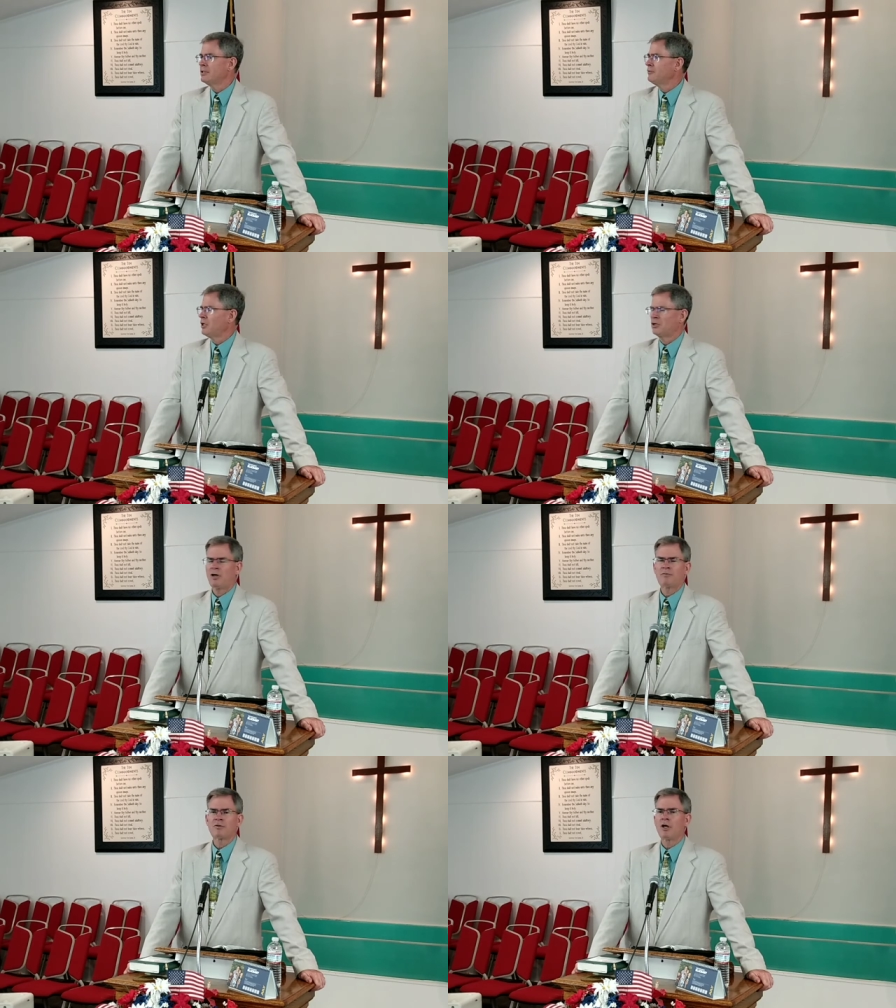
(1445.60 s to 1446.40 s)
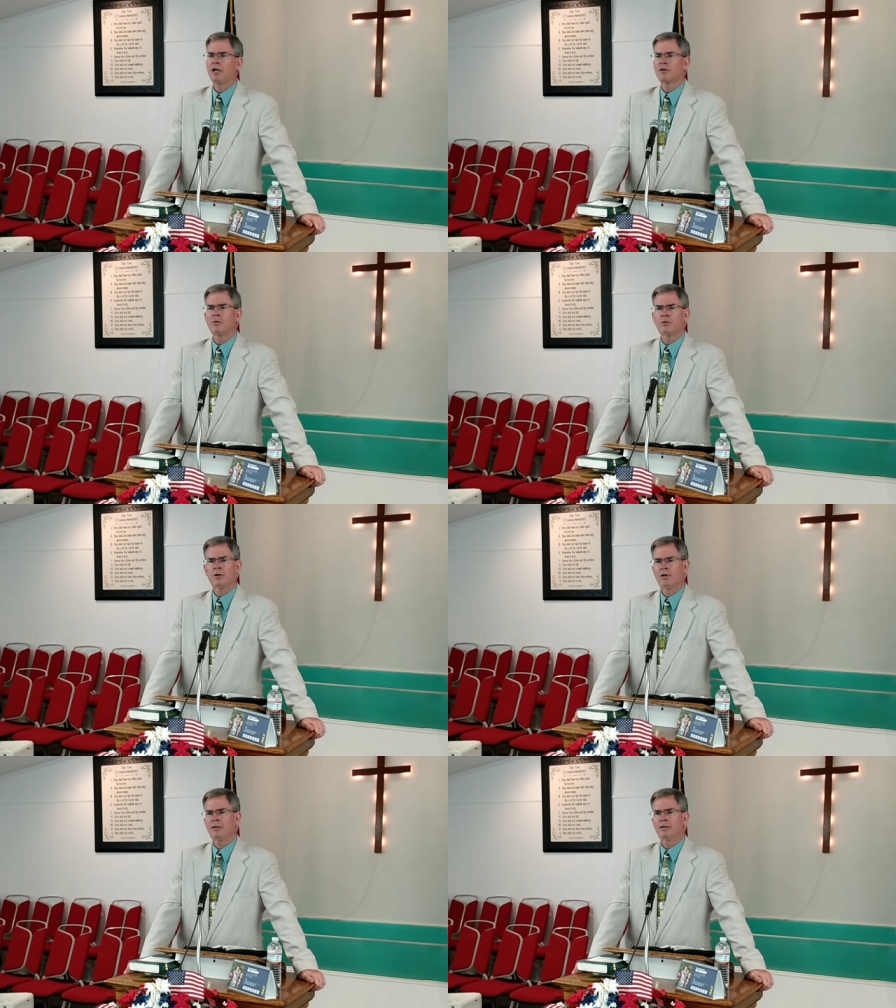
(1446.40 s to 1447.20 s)
they have got an awful lot going
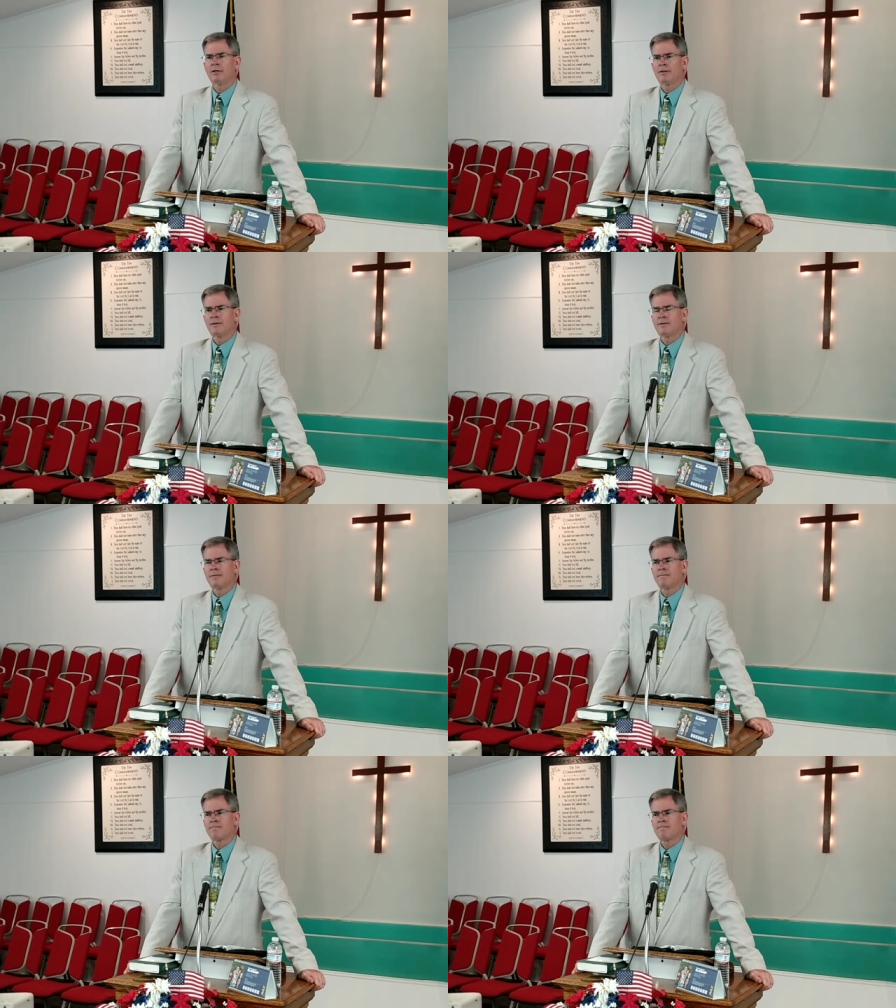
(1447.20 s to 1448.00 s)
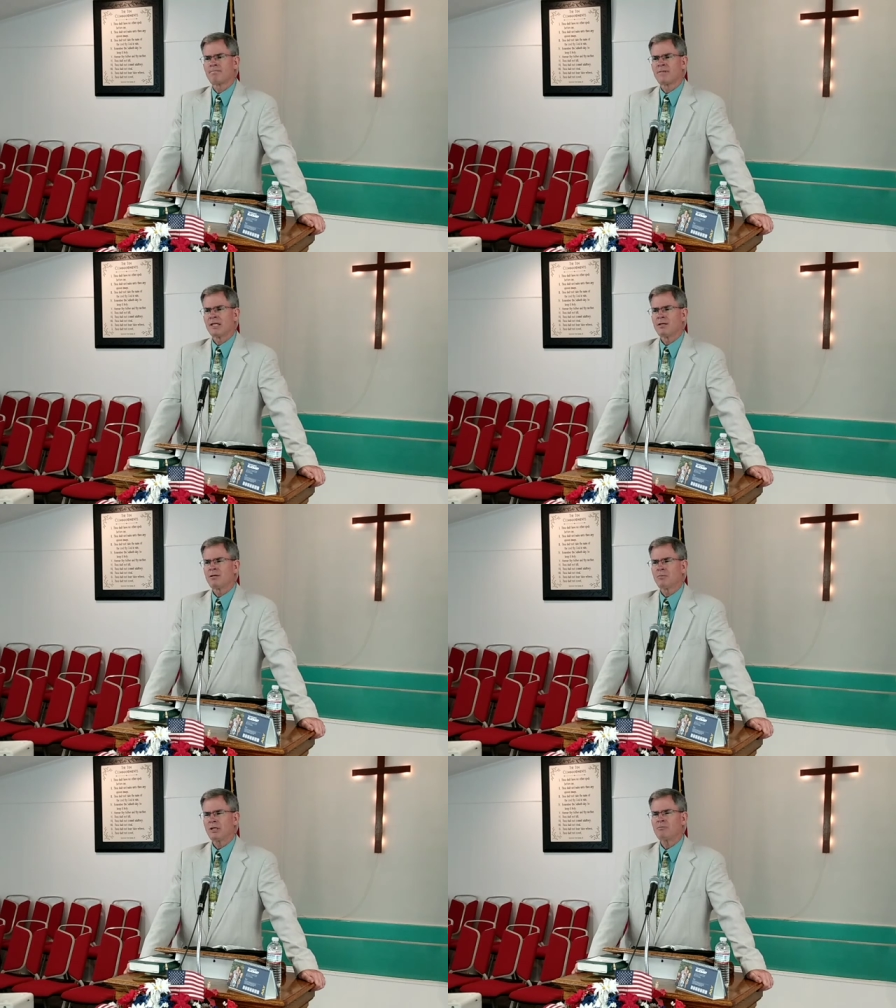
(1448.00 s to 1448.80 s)
on.
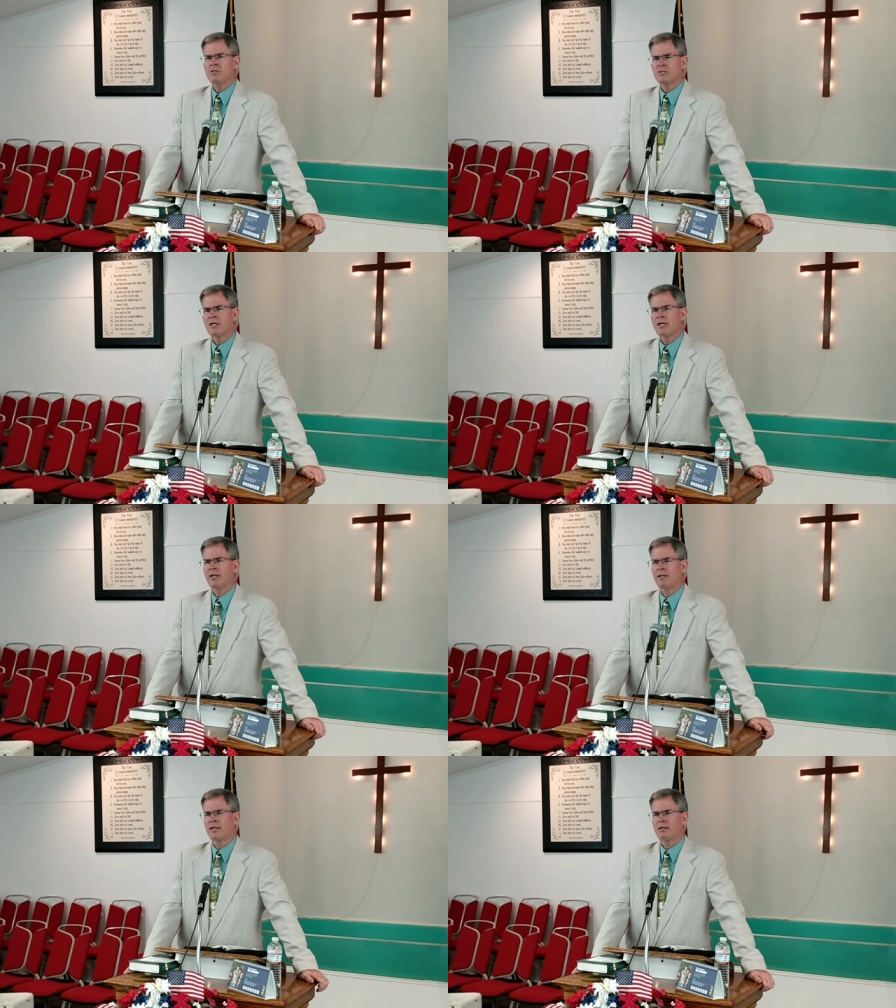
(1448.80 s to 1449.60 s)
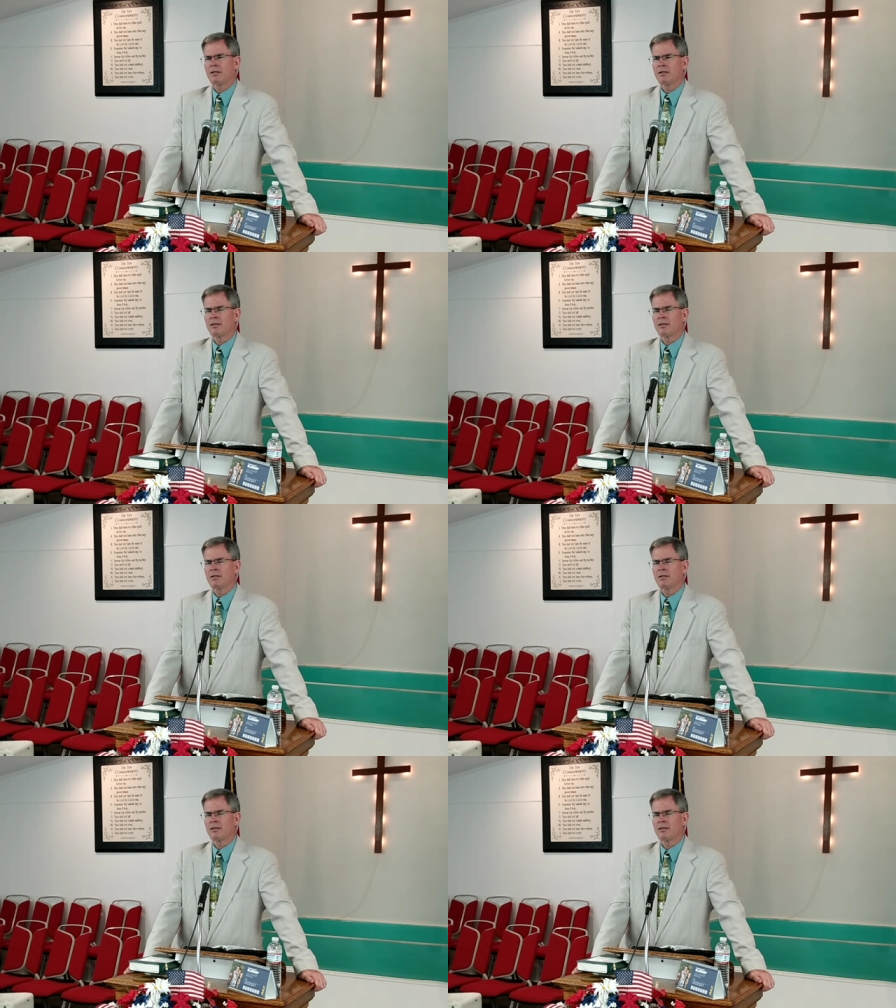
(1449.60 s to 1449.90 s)
But I'm just saying that